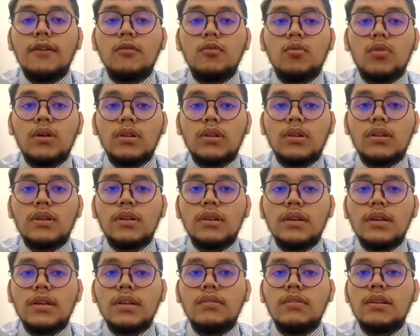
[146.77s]
add water
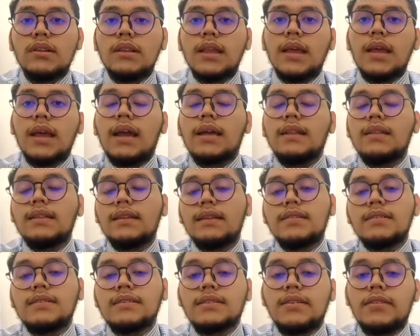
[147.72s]
into the tank
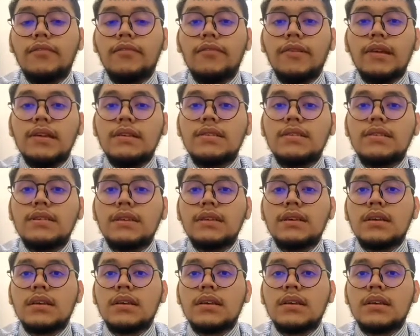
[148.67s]
until the surface